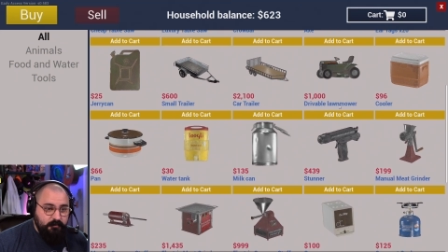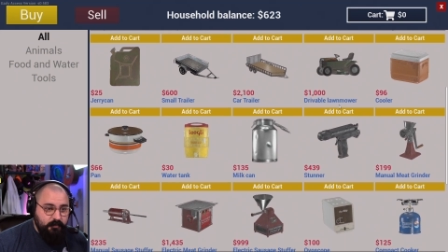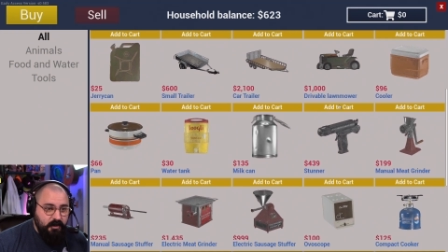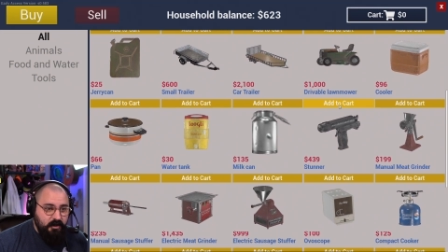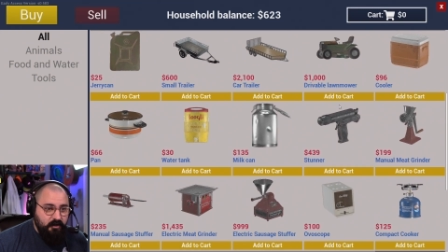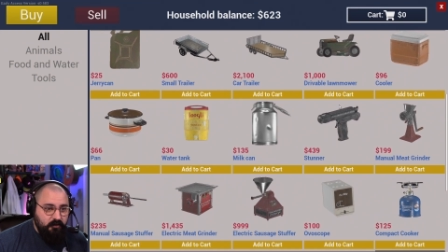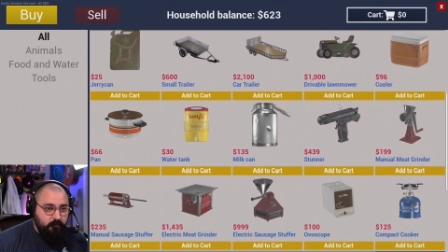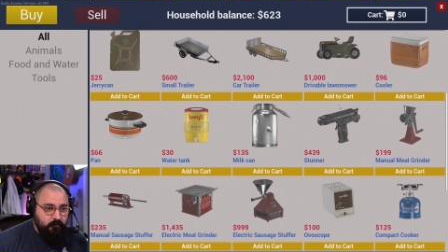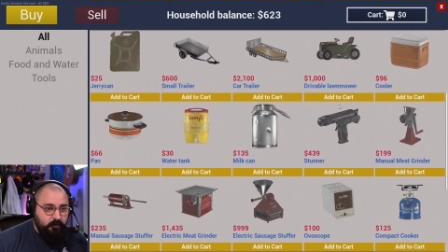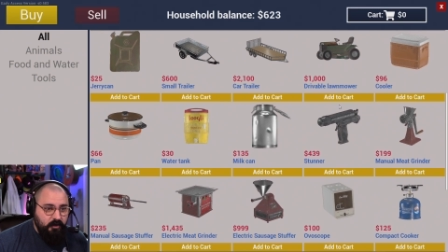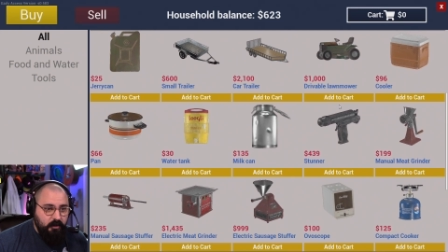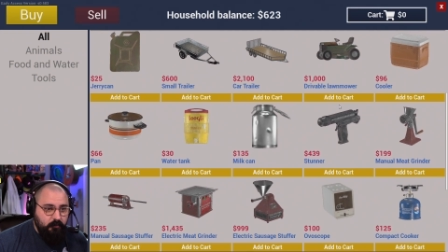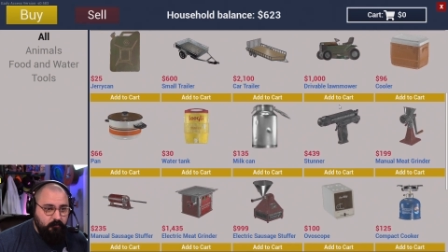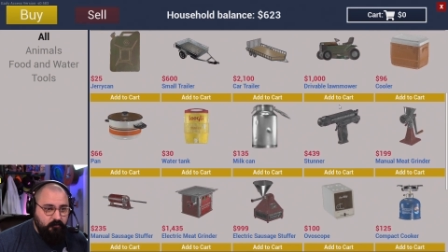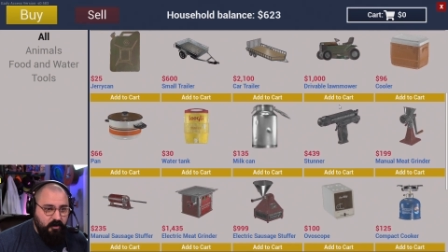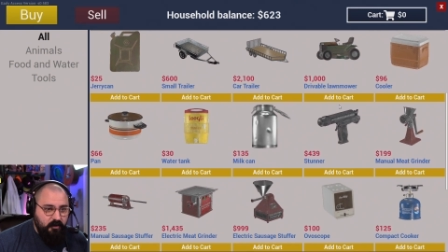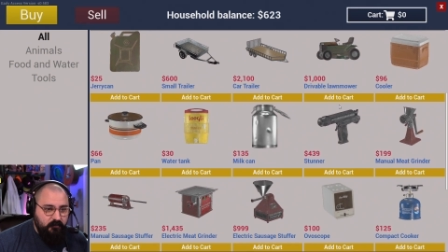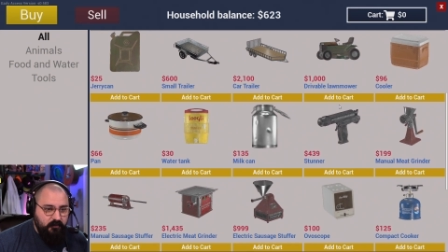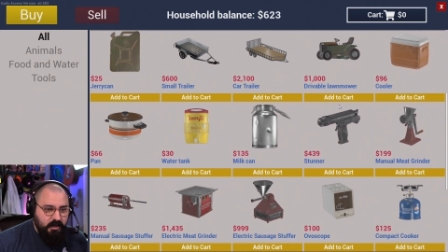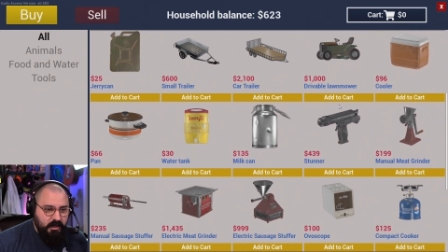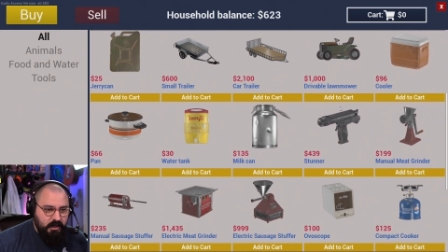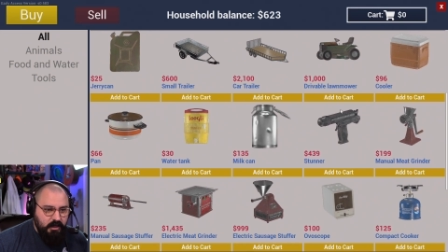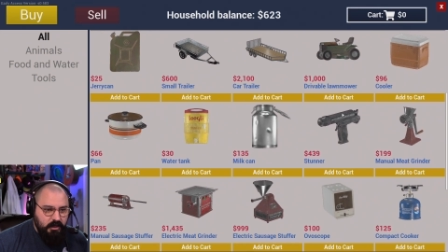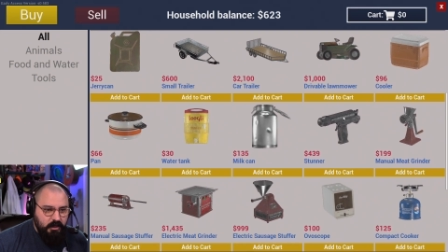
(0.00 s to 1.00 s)
better than what I'm
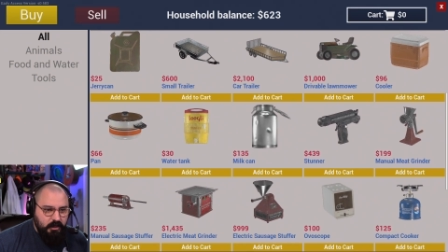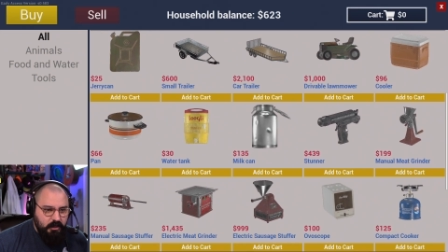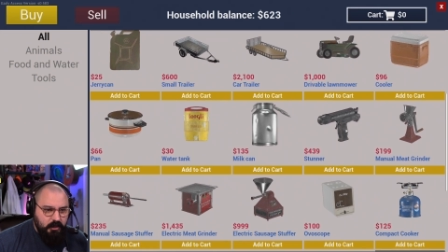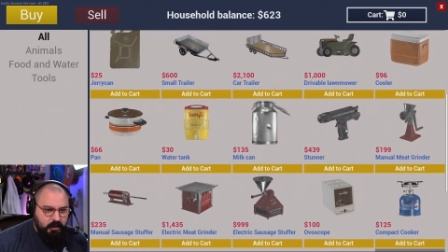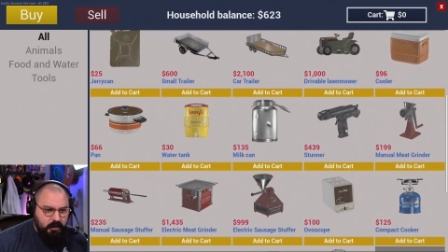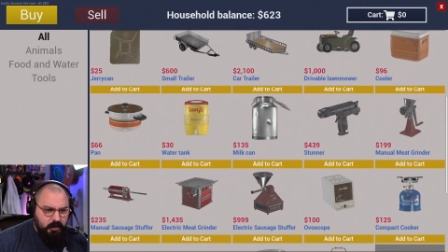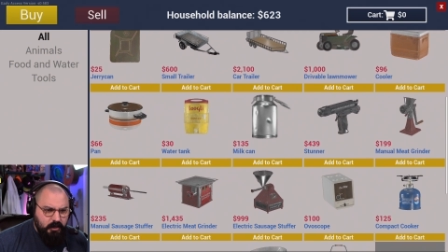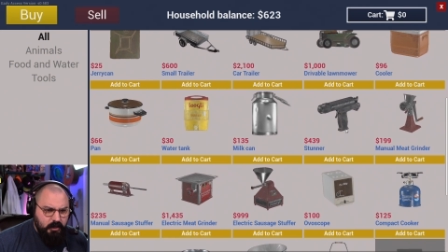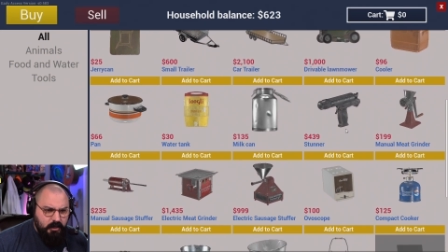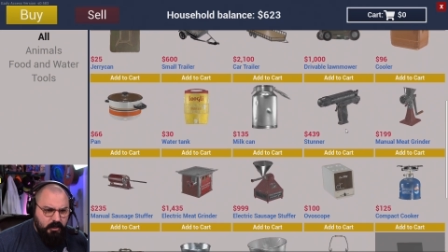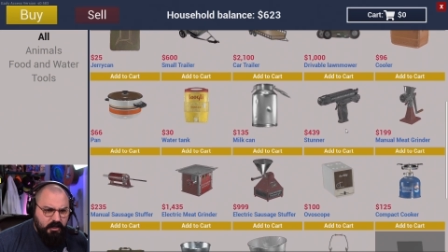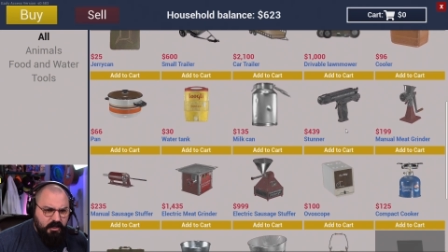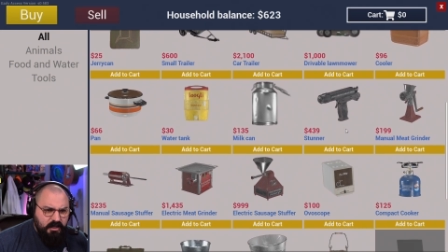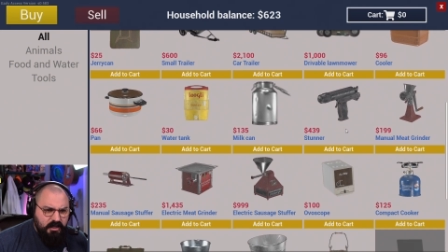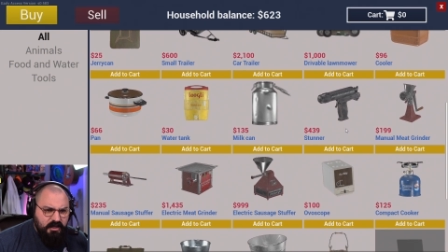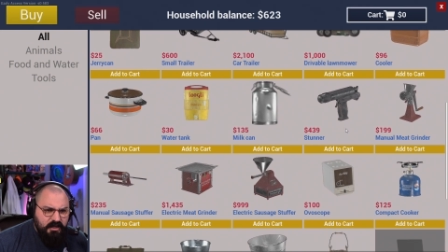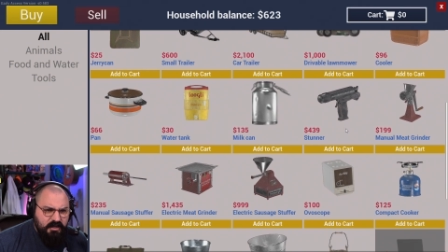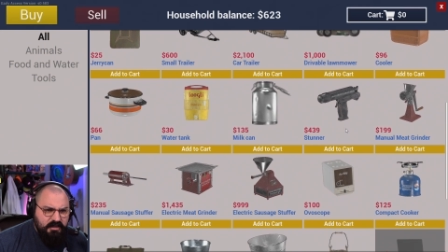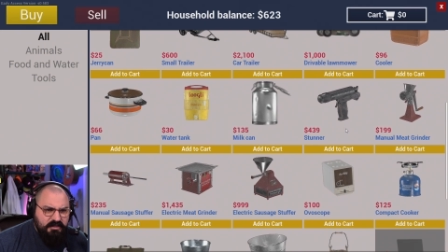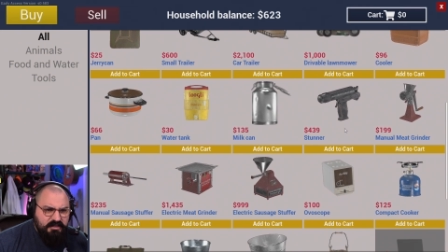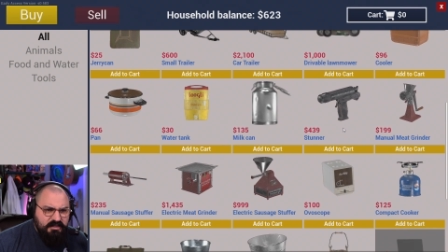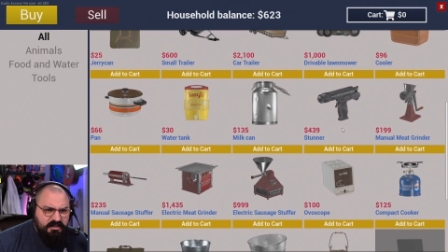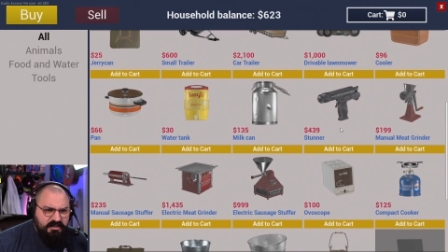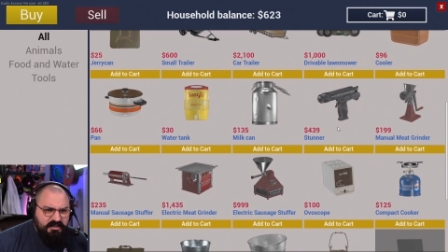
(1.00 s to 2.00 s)
driving.
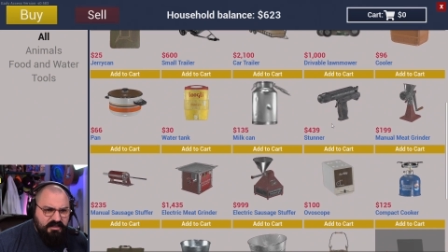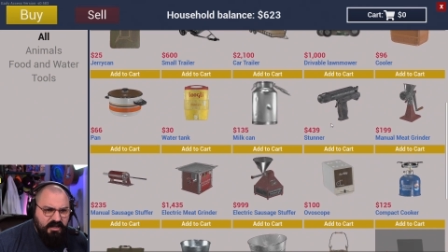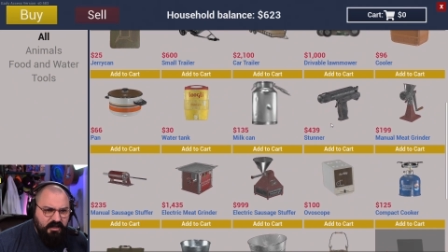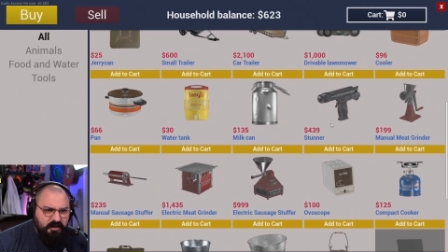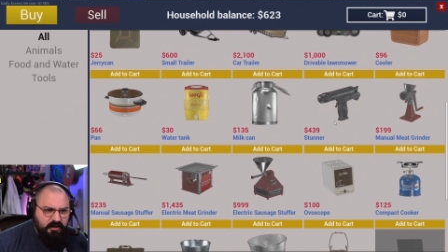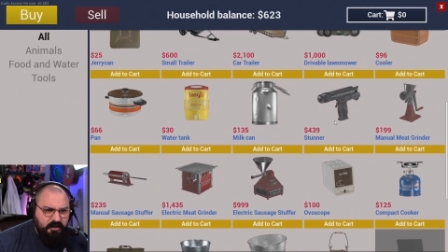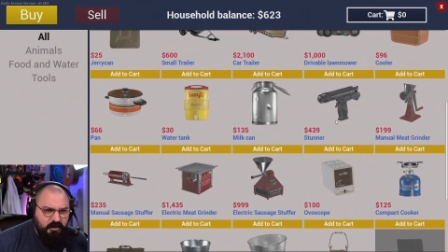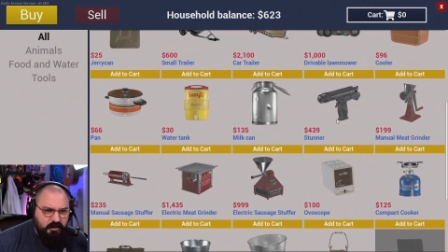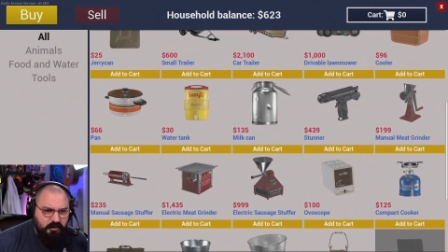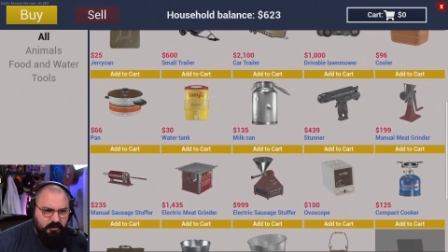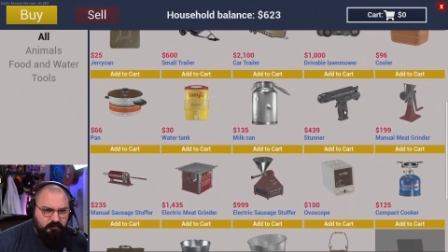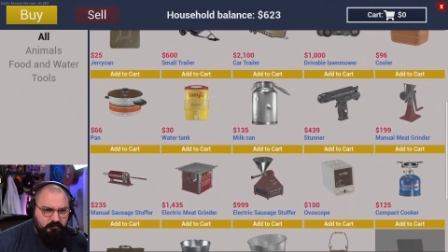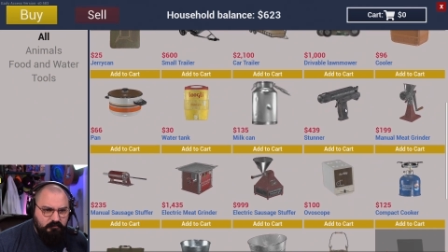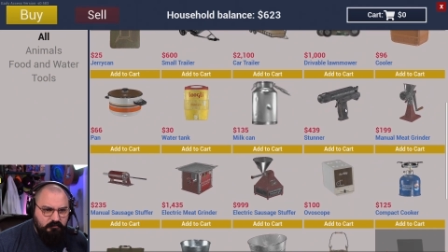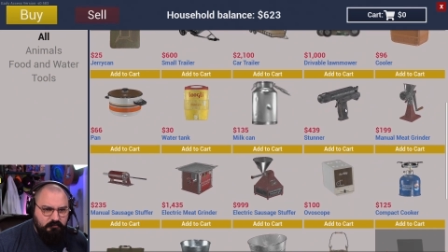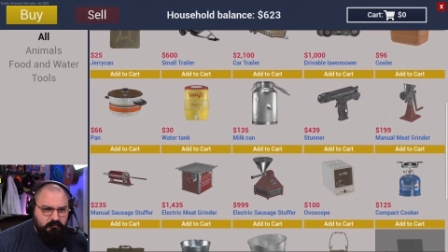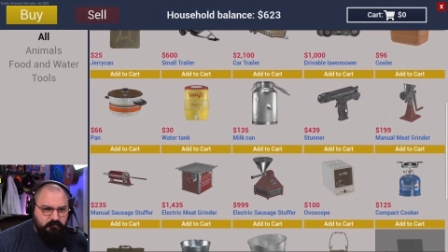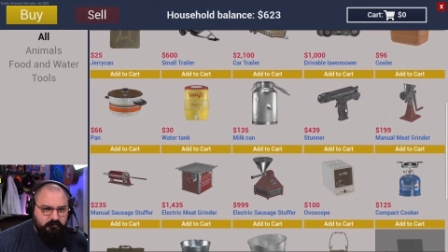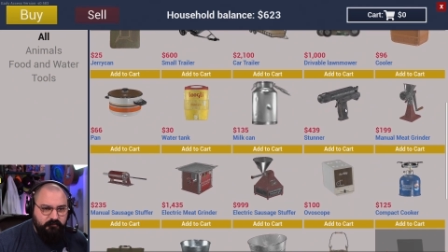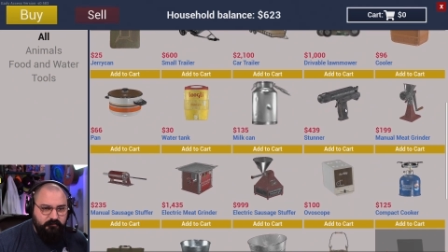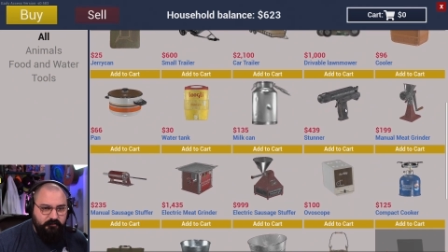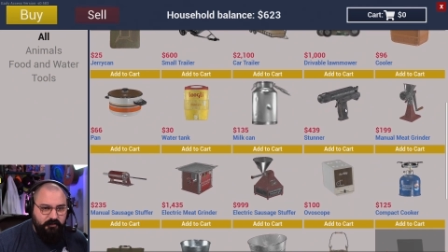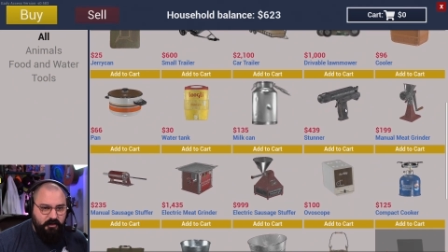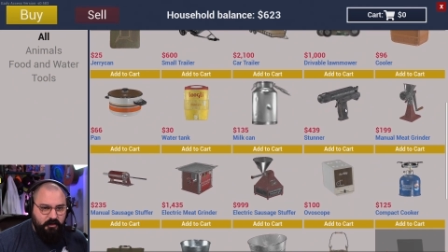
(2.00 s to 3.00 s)
A stunner.
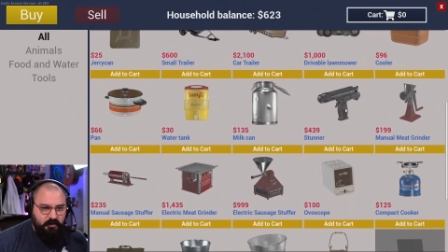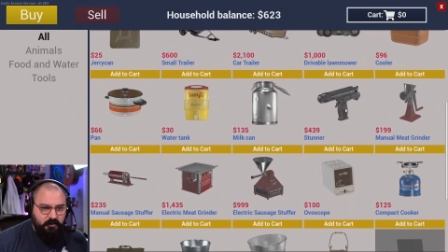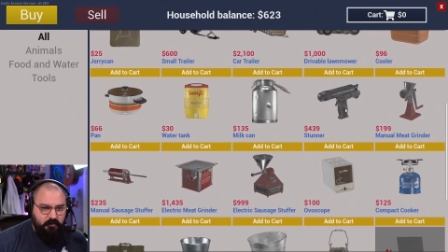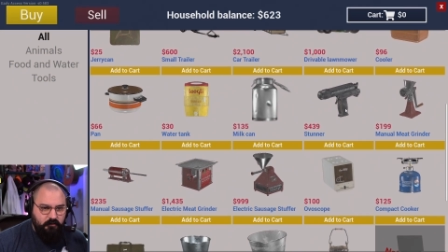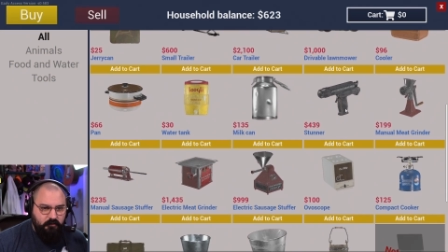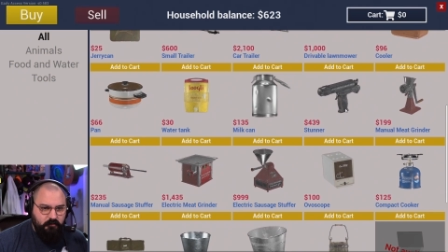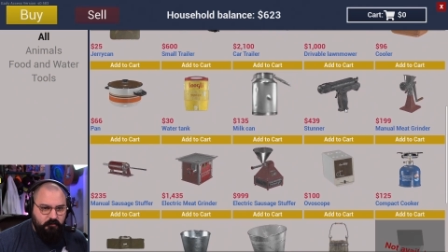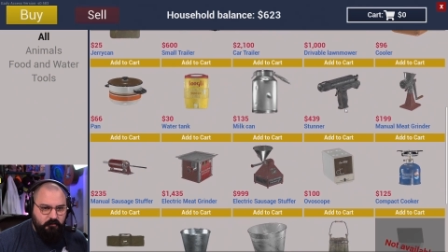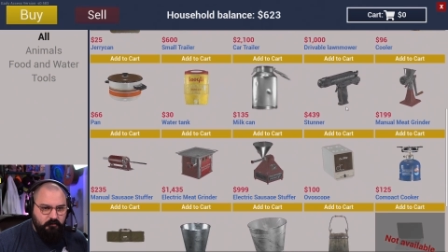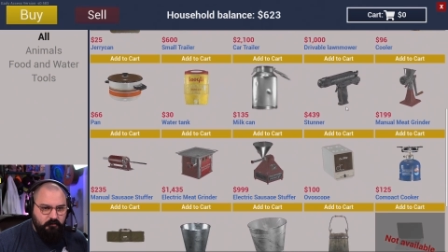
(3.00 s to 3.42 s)
Fun.